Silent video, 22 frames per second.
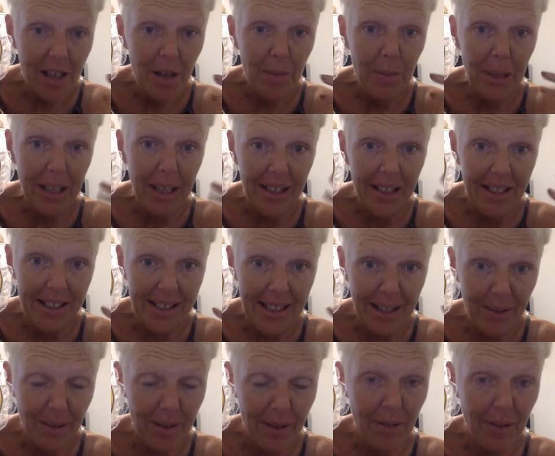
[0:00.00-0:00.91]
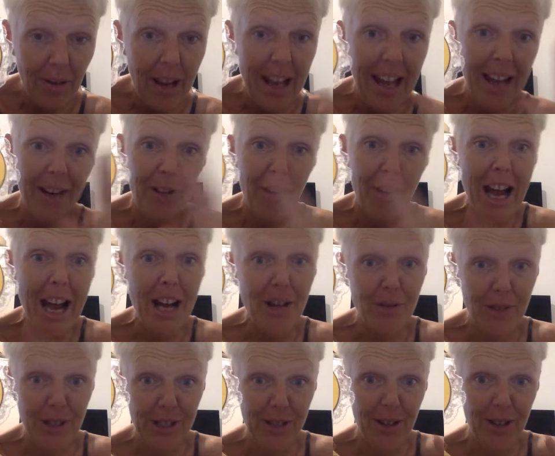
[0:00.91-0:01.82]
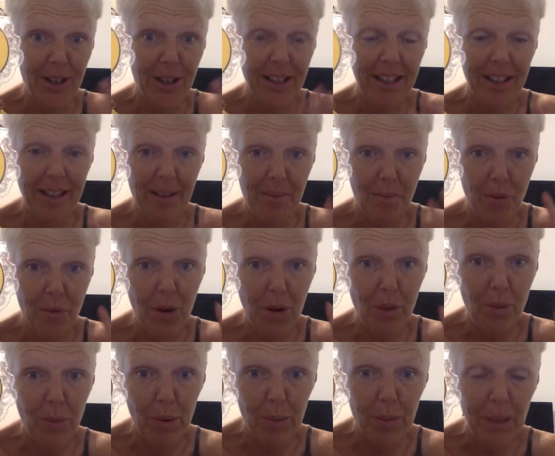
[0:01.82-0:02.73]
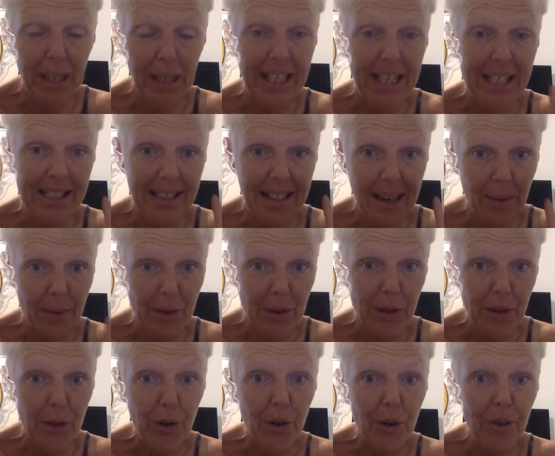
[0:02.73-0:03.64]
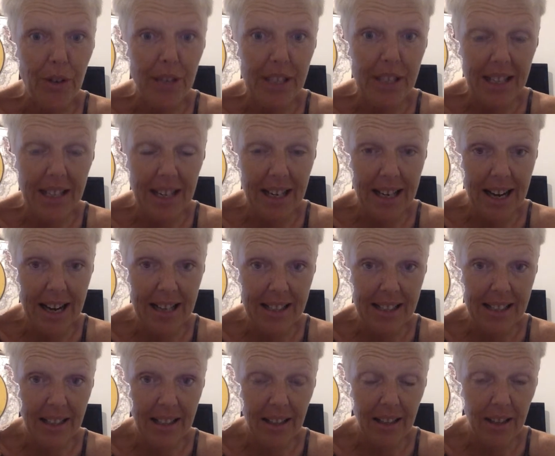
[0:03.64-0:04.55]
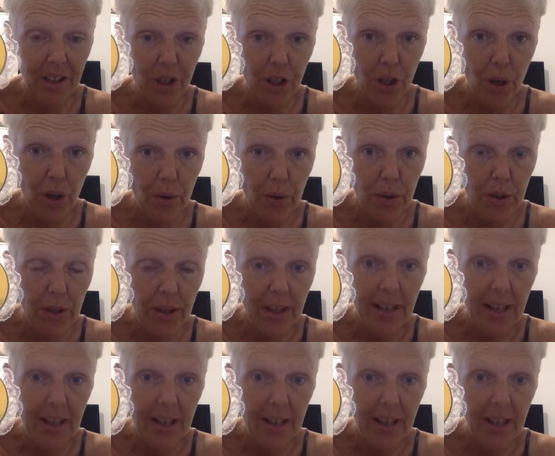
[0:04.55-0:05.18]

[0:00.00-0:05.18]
because it had her address on it in more than one place, and I was nervous that I'd accidentally show